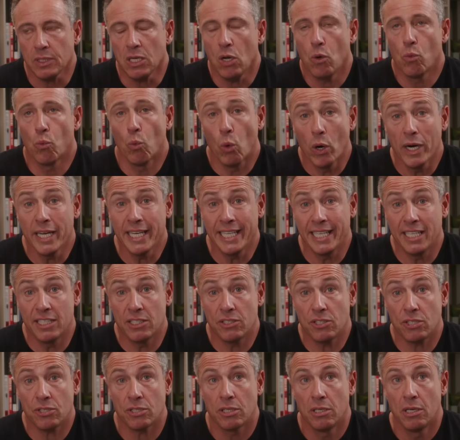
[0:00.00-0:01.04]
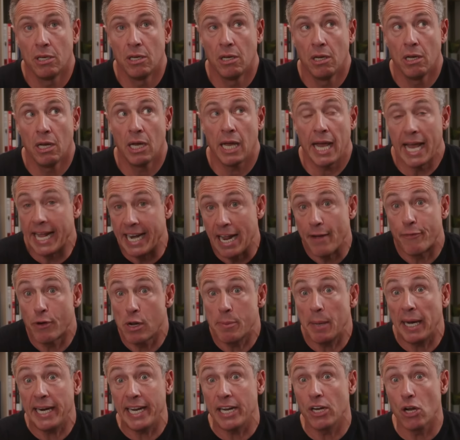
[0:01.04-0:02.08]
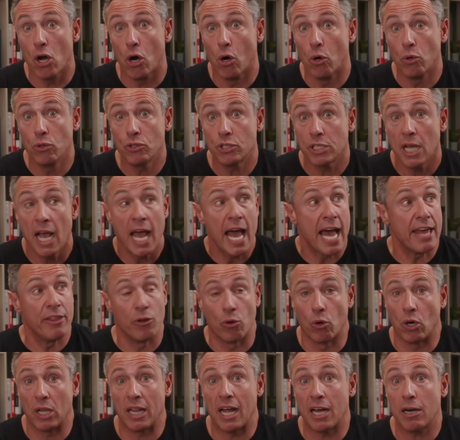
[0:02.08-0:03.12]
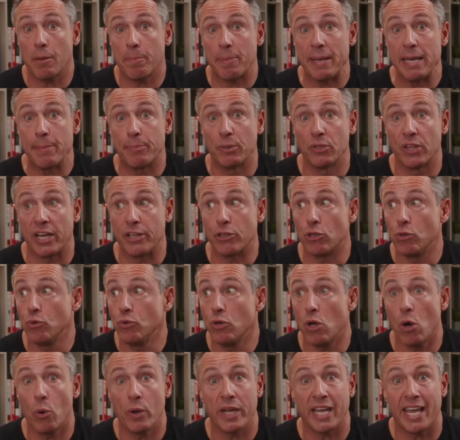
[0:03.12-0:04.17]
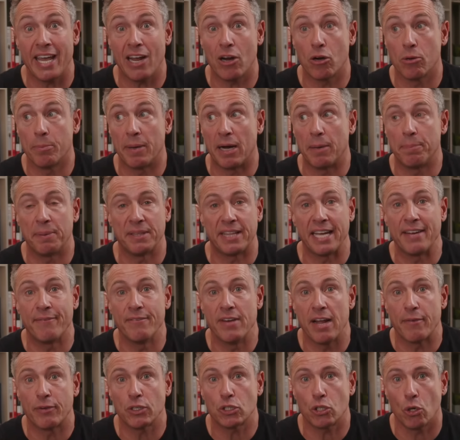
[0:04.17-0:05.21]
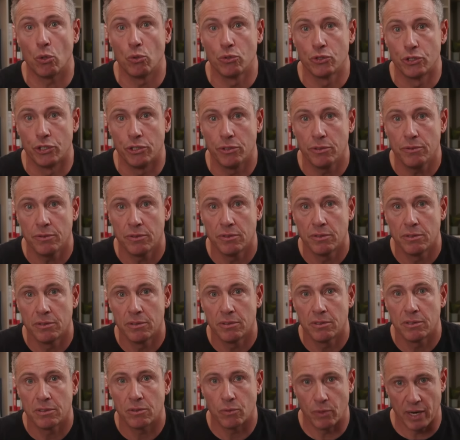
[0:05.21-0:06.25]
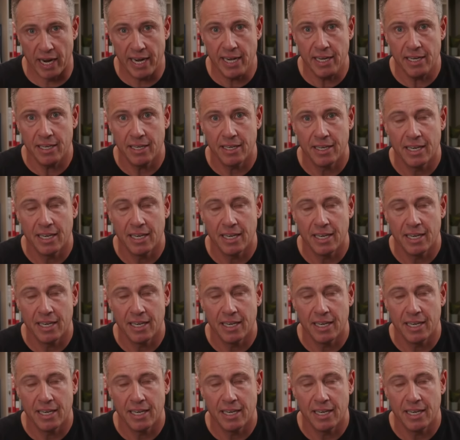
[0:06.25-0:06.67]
One is, and everybody knows, and there are a lot of people that you know and care about, but they've never told you, right?